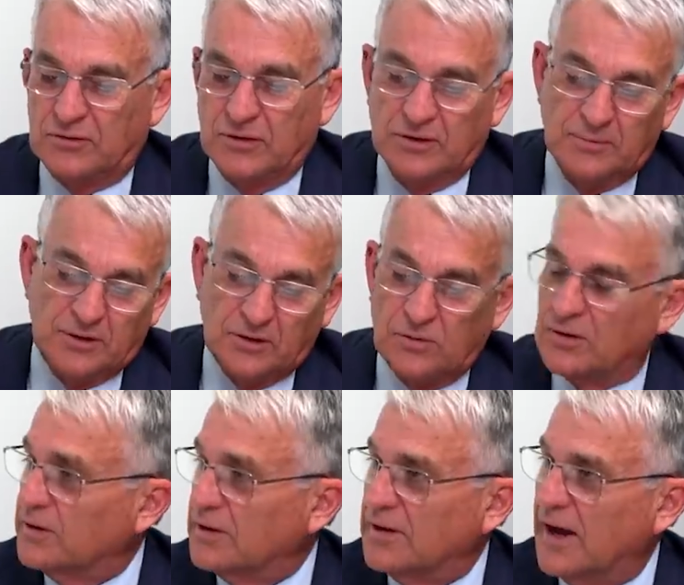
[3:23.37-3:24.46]
freedom, and
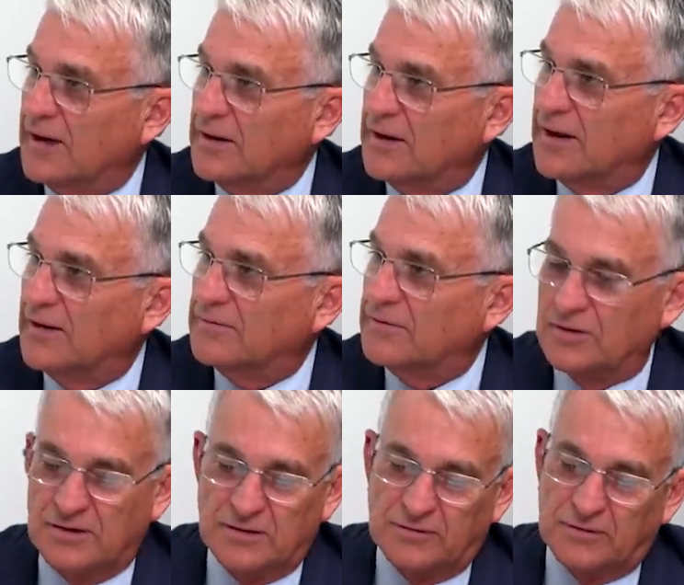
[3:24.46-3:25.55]
equality, and yet have
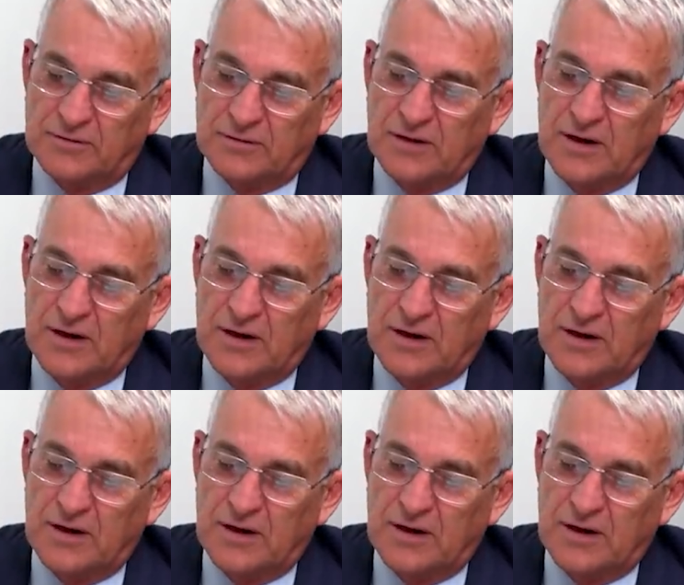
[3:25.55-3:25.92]
very different